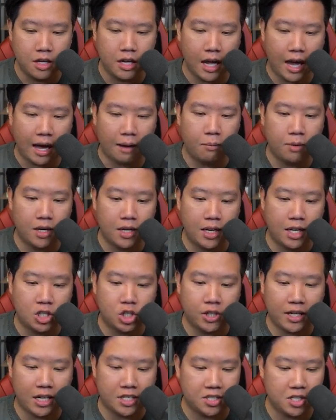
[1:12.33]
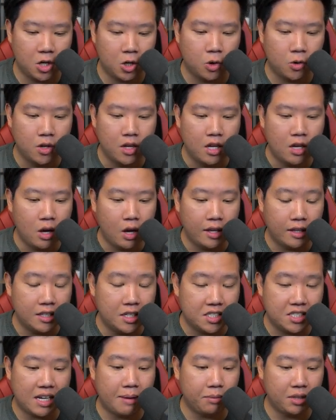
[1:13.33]
I'm going to let you guys know
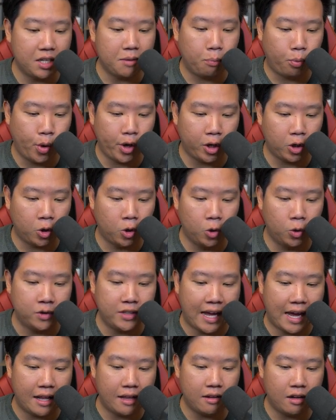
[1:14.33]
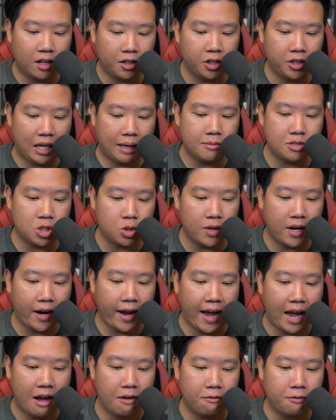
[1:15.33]
this is something pretty cool that other games do not
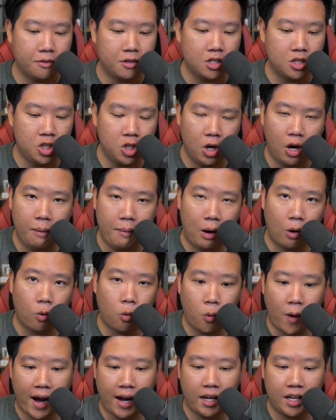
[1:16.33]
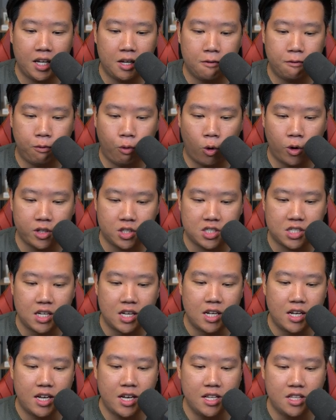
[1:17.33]
have. You know about rallying forts?
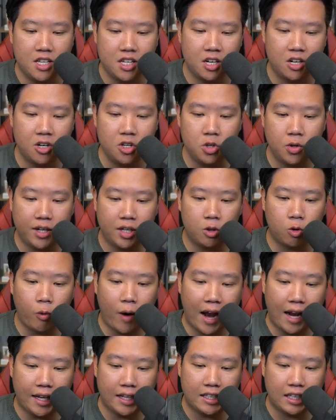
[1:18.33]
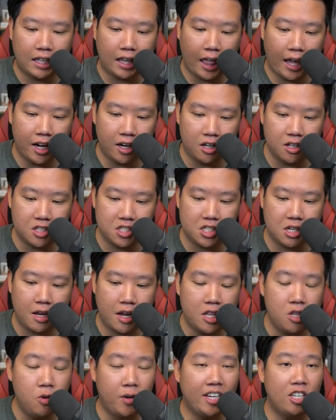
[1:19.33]
In here, you can rally the layers
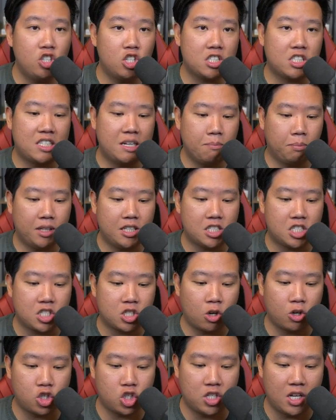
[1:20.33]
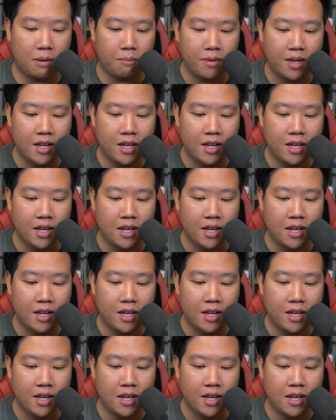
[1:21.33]
and you can just simply search them.